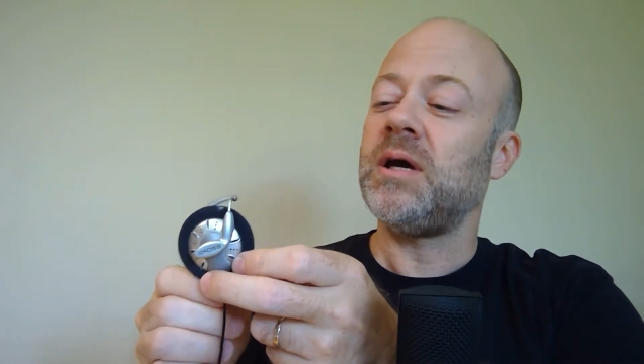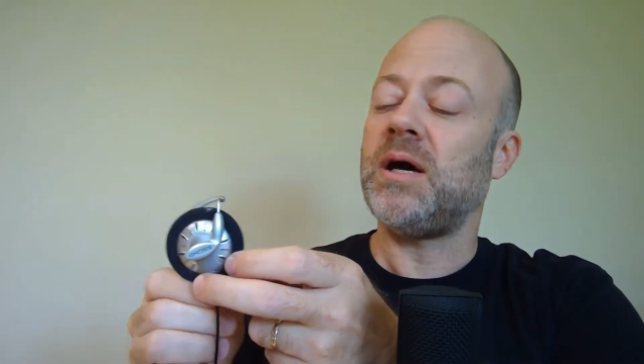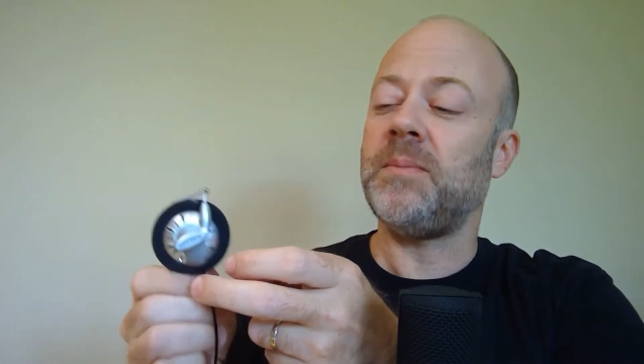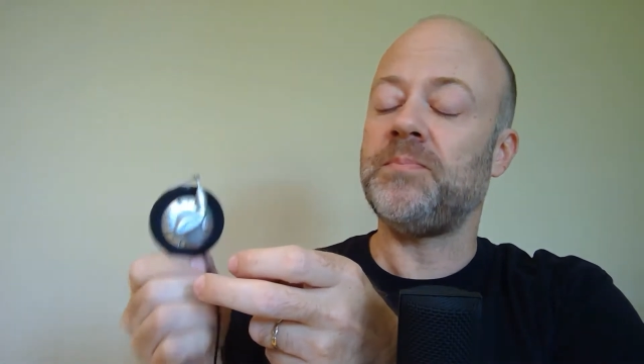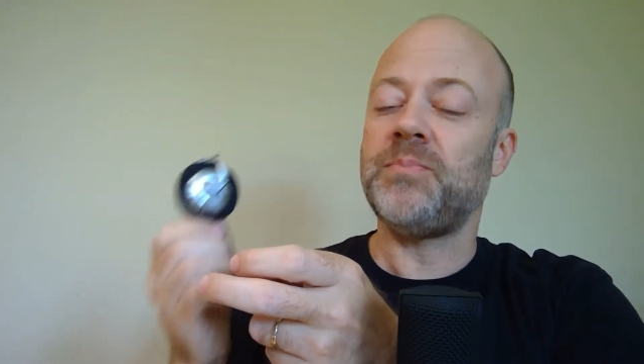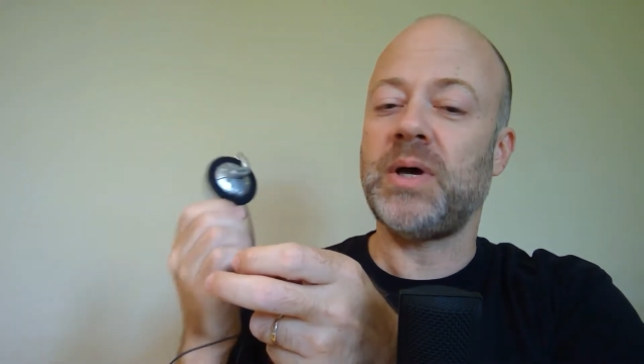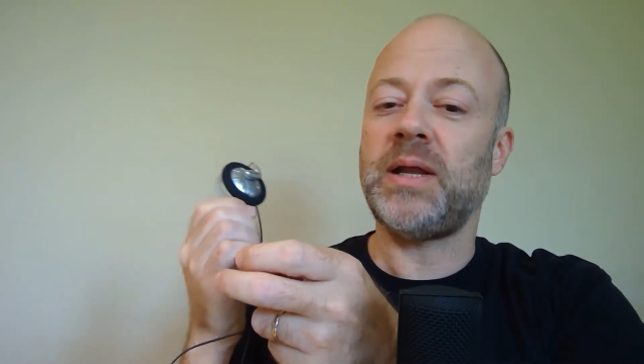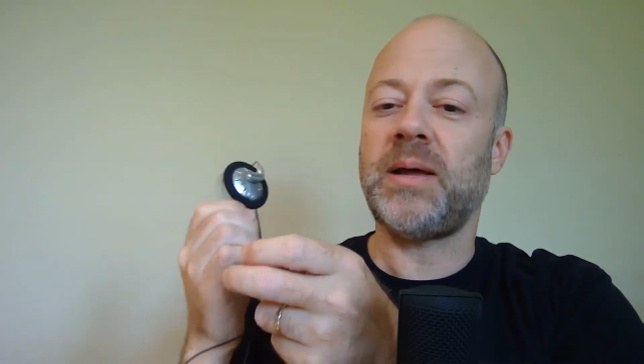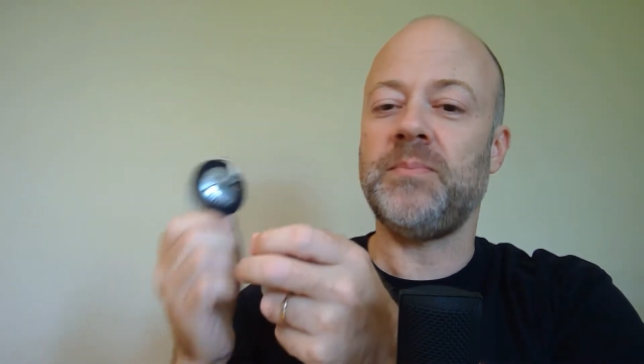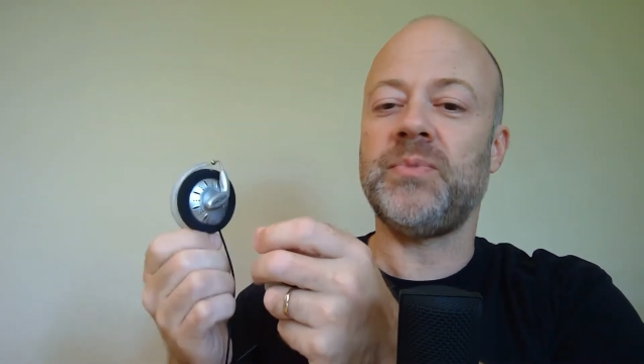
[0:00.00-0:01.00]

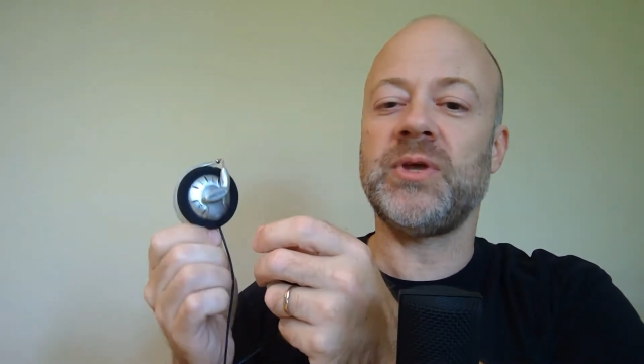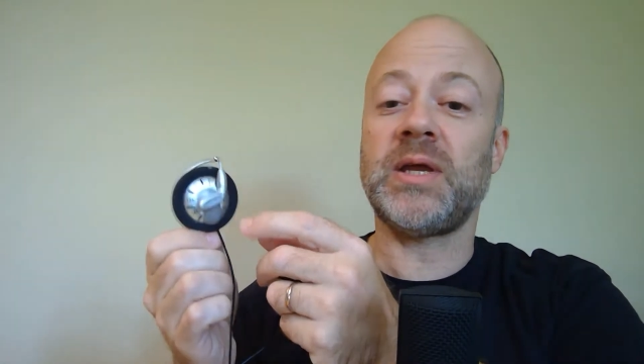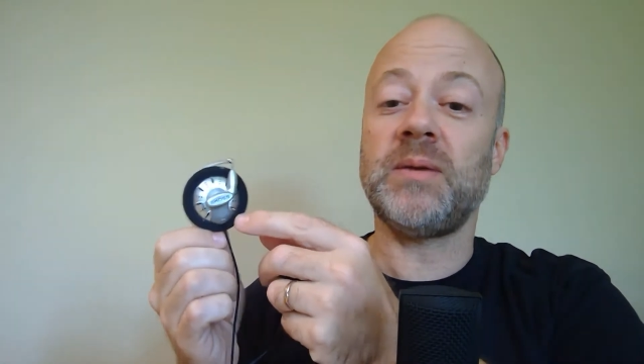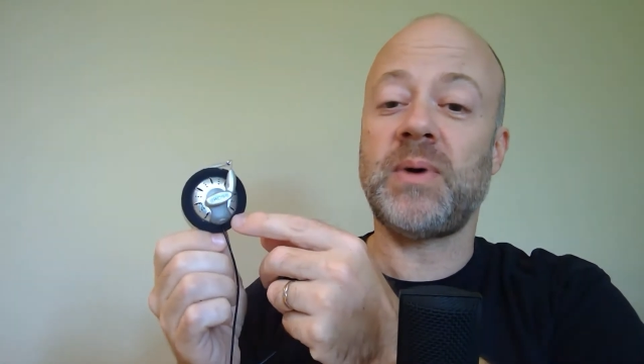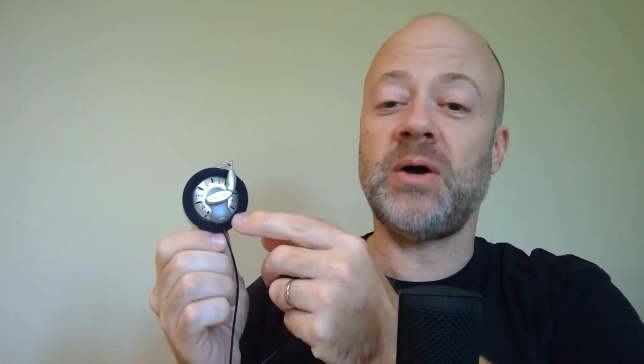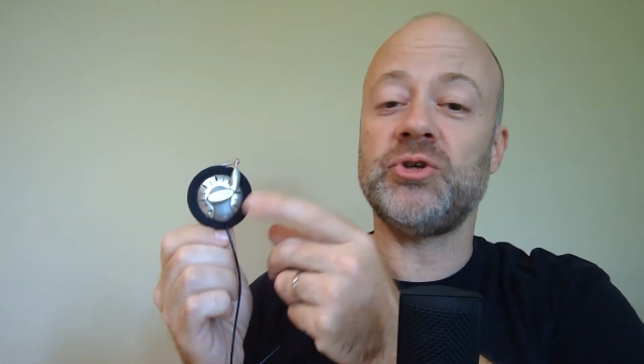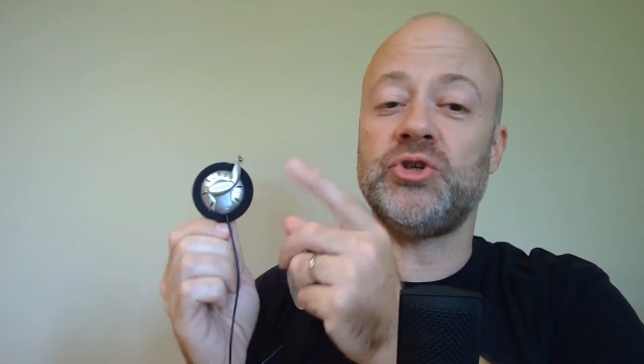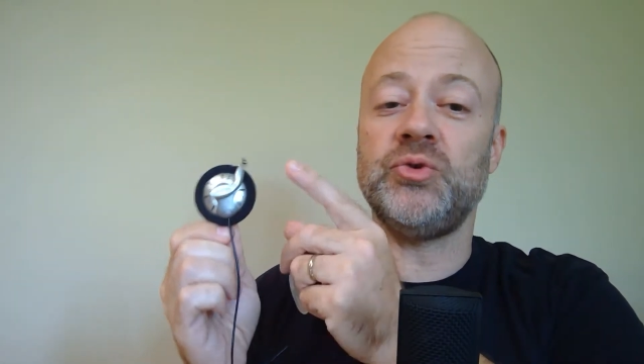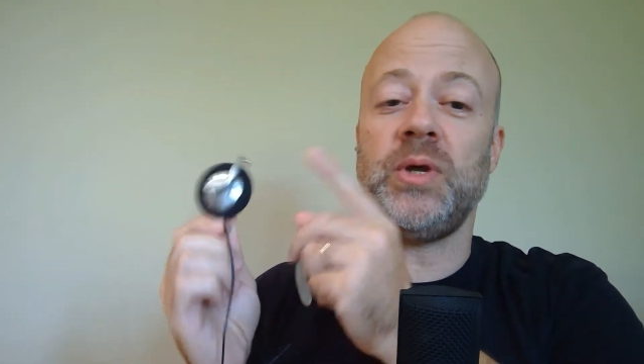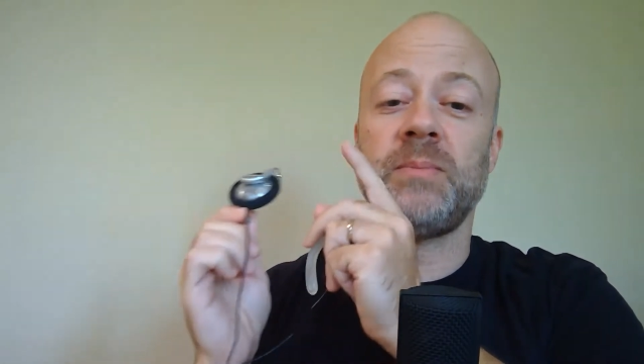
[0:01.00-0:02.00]
but I'm thinking about
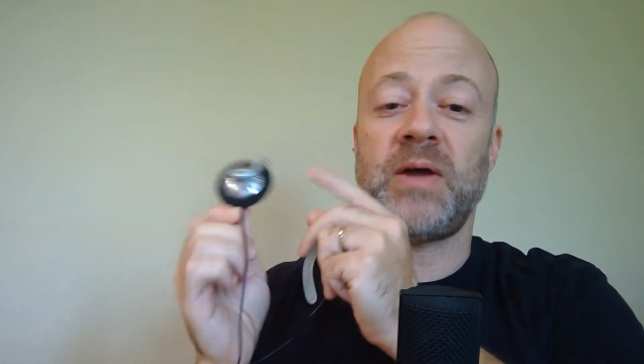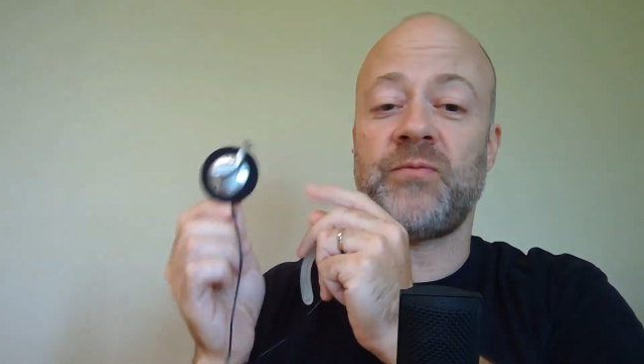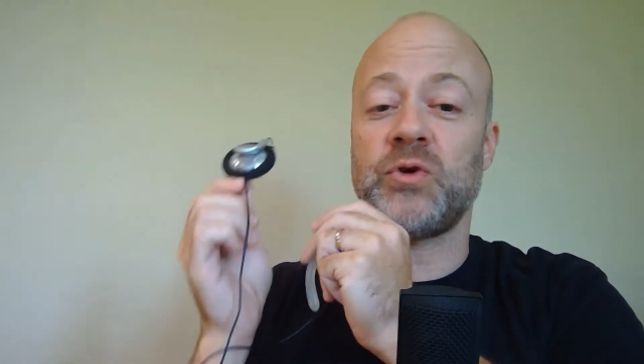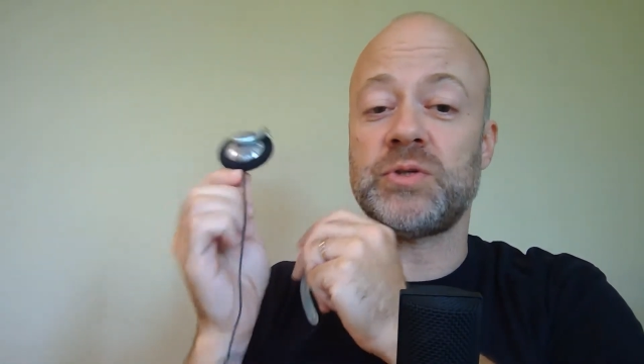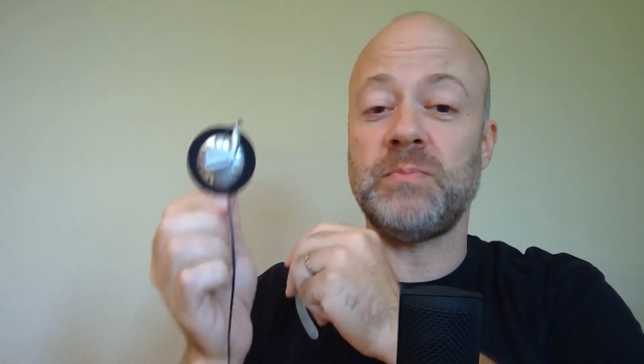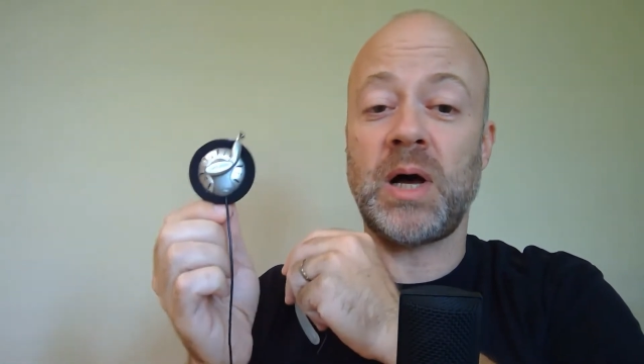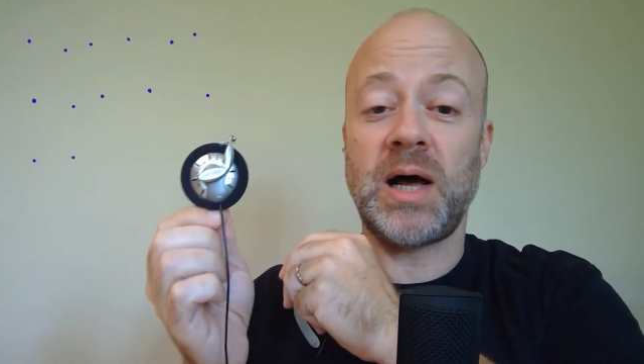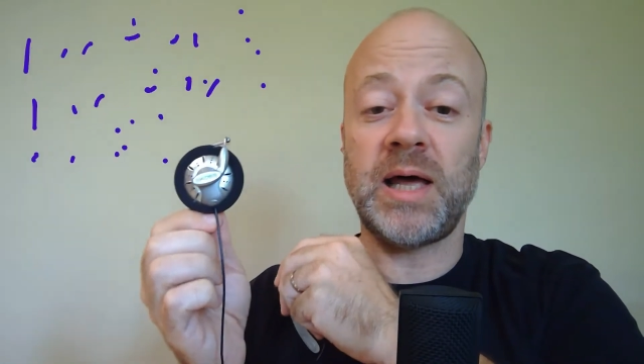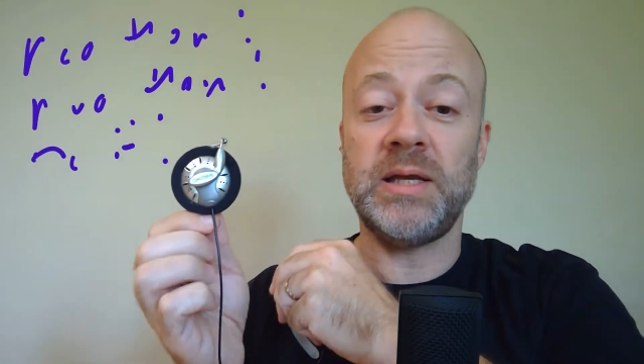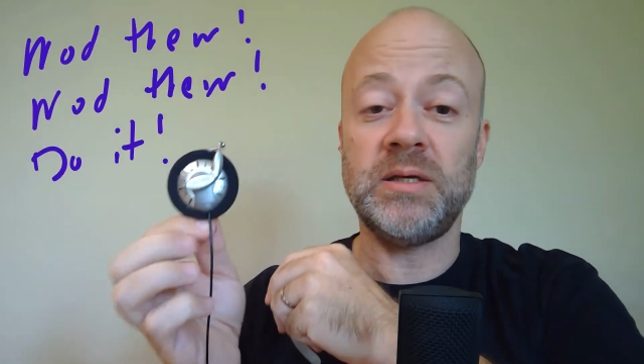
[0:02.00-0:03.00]
doing my first
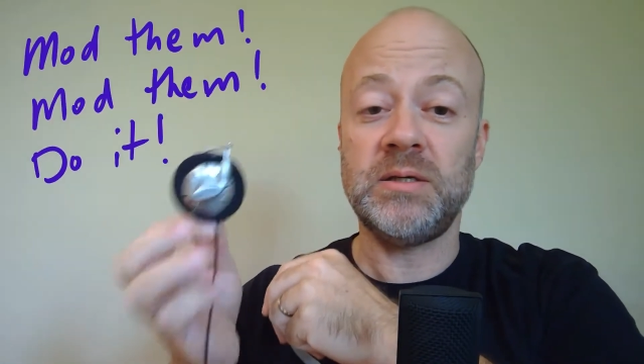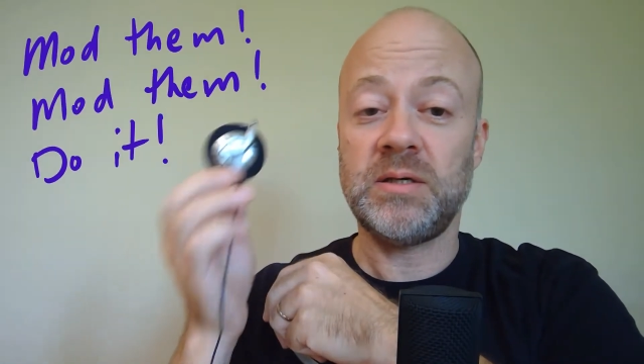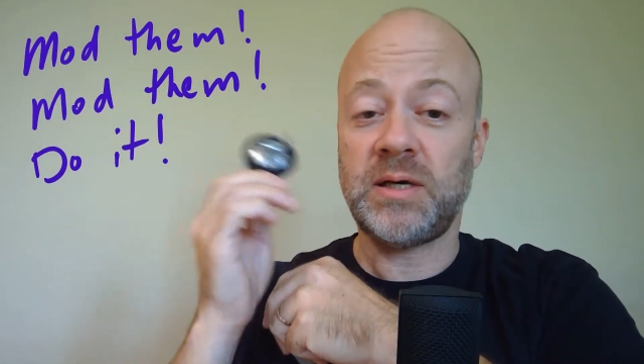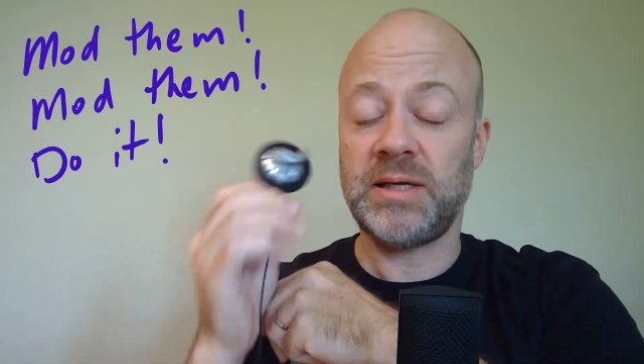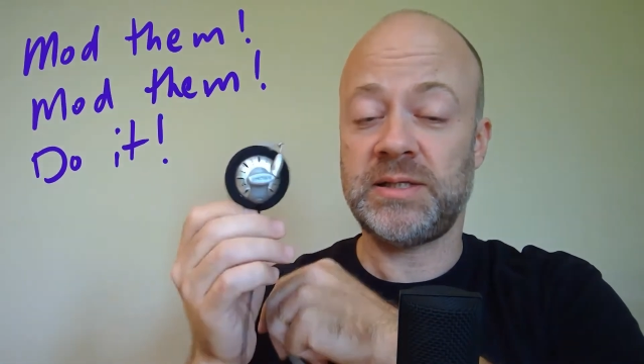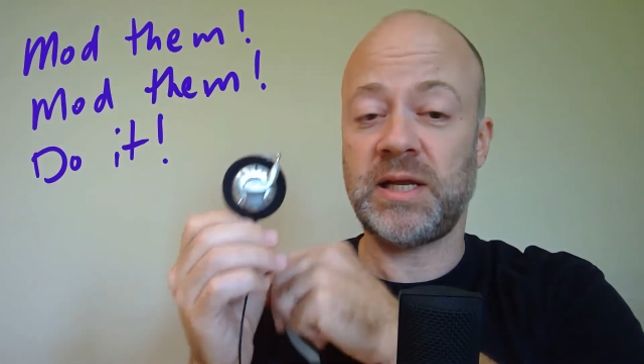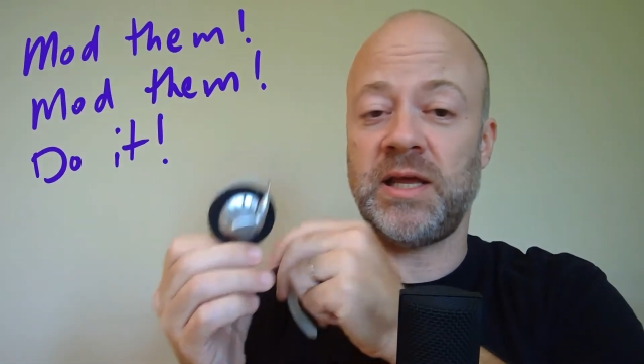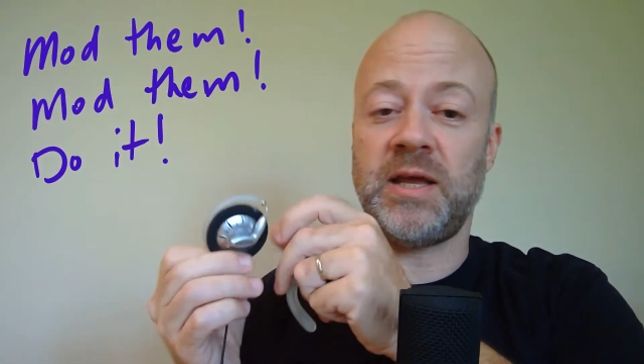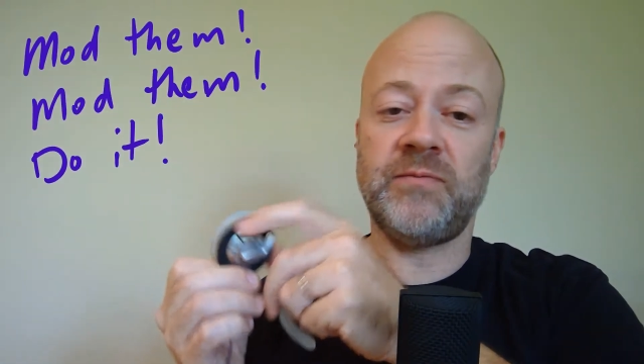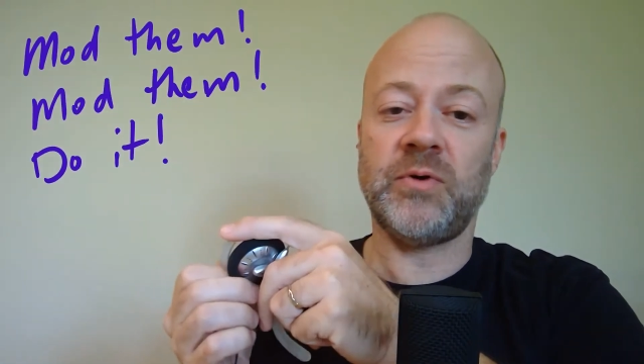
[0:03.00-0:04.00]
mod on a set of
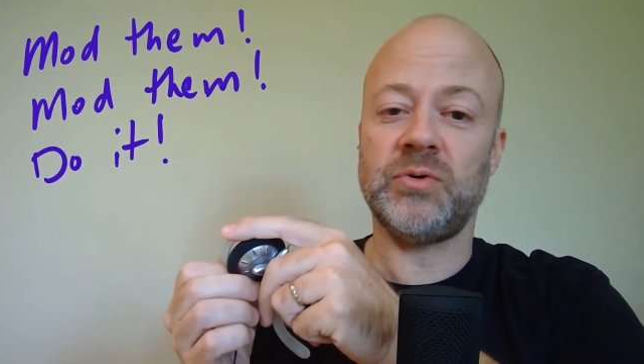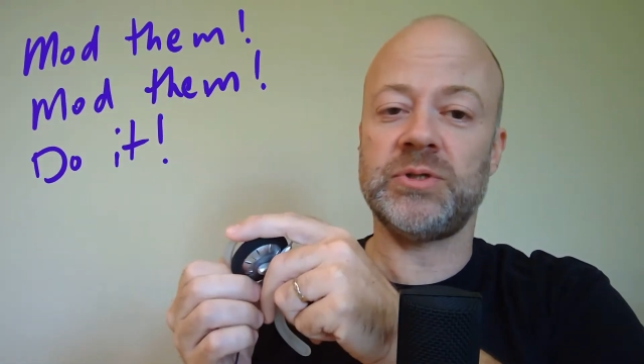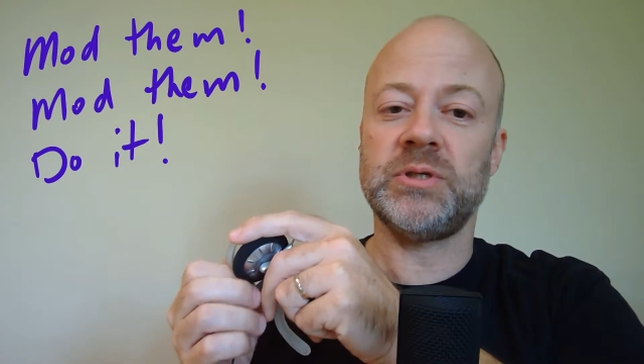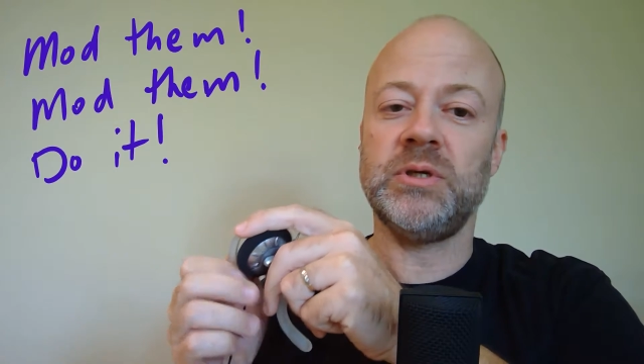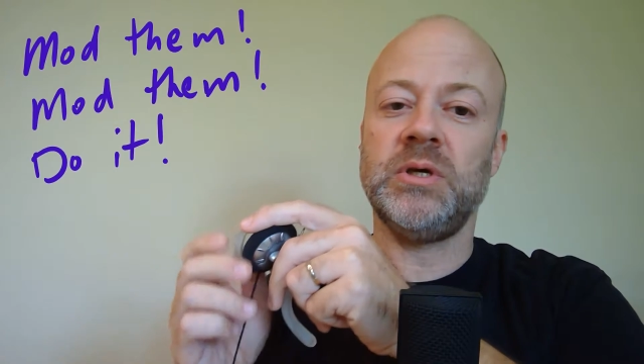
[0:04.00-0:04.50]
headphones,